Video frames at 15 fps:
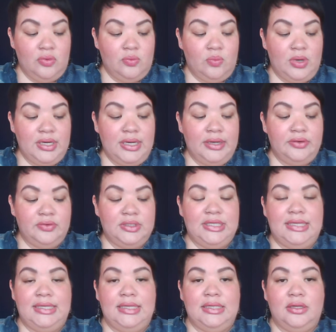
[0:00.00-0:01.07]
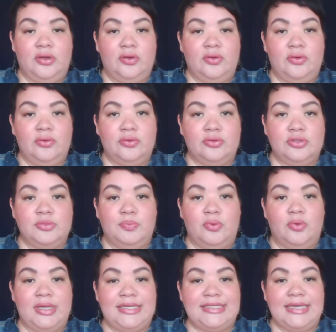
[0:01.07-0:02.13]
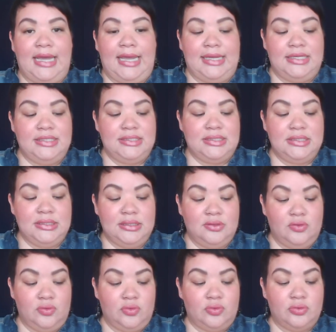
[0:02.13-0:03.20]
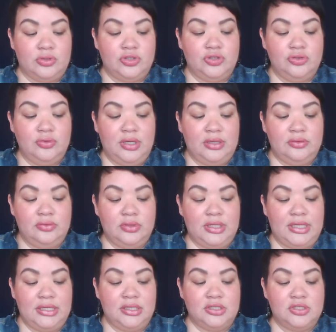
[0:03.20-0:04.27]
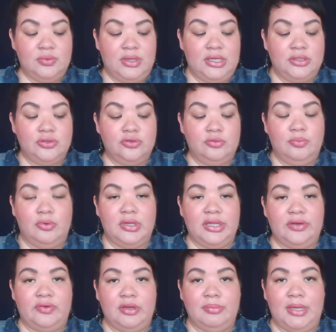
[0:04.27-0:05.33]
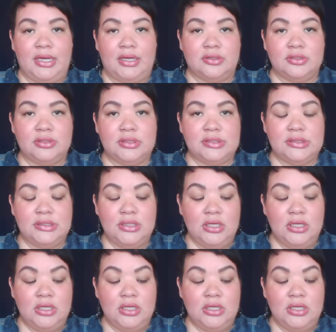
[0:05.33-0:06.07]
100 kilos 0.8 or 222.3 pounds.